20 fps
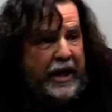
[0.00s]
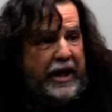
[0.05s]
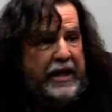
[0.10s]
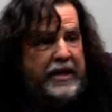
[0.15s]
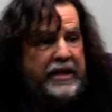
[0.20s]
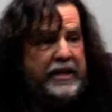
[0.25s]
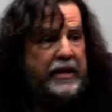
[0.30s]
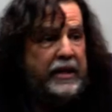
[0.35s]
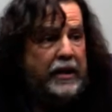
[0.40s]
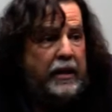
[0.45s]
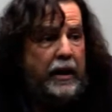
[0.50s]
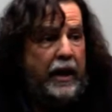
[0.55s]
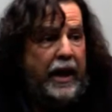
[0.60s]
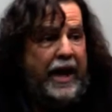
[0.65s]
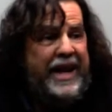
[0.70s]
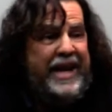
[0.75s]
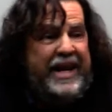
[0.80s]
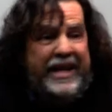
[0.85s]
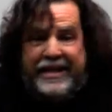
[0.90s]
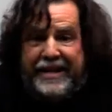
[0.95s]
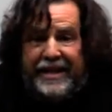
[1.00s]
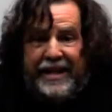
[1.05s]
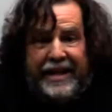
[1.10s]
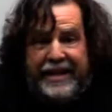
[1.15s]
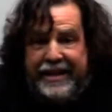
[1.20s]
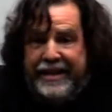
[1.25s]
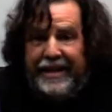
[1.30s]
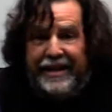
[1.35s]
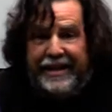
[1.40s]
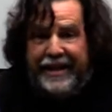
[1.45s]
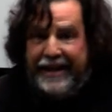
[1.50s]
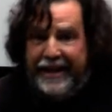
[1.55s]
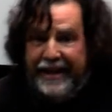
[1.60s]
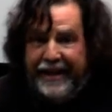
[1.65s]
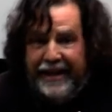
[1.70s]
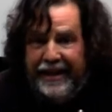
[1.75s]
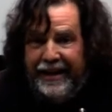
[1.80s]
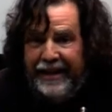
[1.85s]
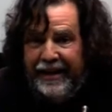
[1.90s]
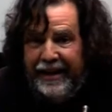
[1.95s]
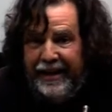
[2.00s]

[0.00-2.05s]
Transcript: It's a necessity.